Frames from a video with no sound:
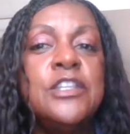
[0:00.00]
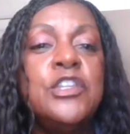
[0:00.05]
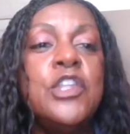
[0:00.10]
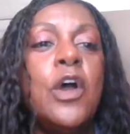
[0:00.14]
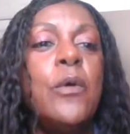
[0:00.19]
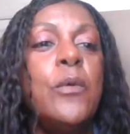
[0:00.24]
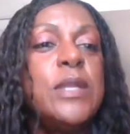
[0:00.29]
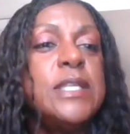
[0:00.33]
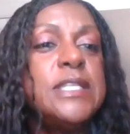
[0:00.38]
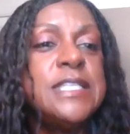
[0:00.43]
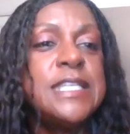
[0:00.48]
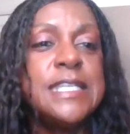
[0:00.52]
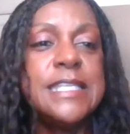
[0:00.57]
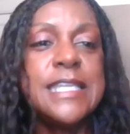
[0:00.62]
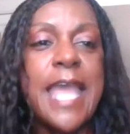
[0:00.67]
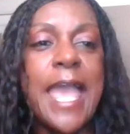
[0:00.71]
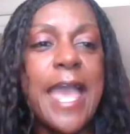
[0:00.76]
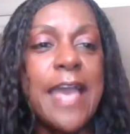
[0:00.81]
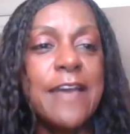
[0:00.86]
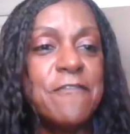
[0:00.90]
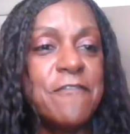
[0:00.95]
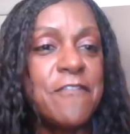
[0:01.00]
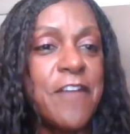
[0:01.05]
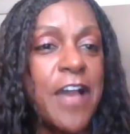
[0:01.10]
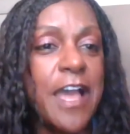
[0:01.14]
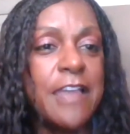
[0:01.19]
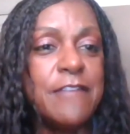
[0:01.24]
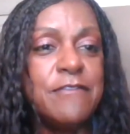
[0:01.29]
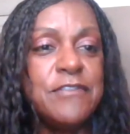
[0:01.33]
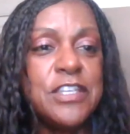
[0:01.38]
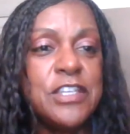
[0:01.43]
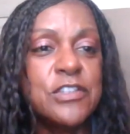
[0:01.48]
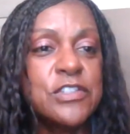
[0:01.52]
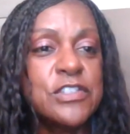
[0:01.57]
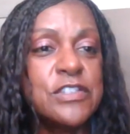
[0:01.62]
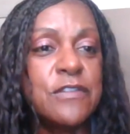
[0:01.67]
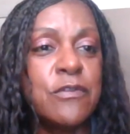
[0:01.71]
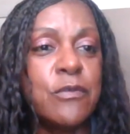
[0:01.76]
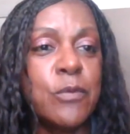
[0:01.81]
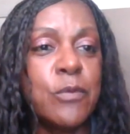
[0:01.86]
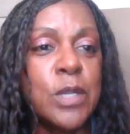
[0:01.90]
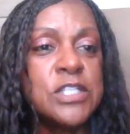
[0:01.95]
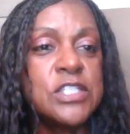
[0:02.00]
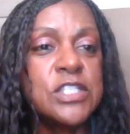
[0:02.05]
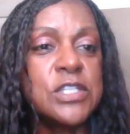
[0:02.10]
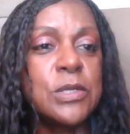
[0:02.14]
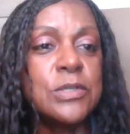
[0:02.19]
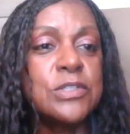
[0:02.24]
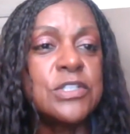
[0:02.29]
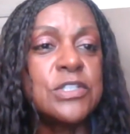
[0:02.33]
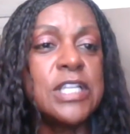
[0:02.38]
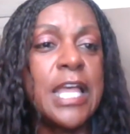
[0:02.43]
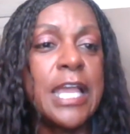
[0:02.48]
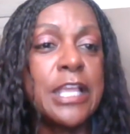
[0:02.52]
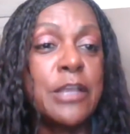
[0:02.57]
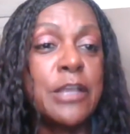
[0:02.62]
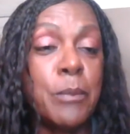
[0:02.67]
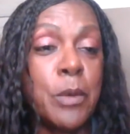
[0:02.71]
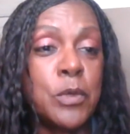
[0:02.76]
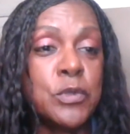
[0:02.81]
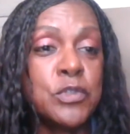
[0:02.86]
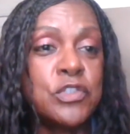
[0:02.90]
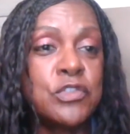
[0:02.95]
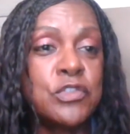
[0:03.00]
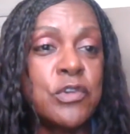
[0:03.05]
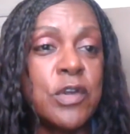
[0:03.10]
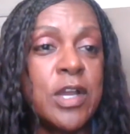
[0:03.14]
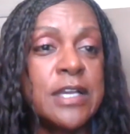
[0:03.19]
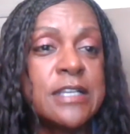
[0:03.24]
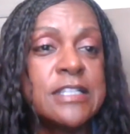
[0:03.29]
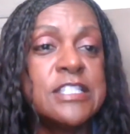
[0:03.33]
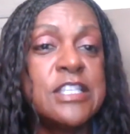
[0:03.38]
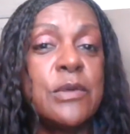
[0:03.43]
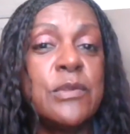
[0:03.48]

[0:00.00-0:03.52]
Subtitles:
No, it didn't have 5 years of research like most drugs,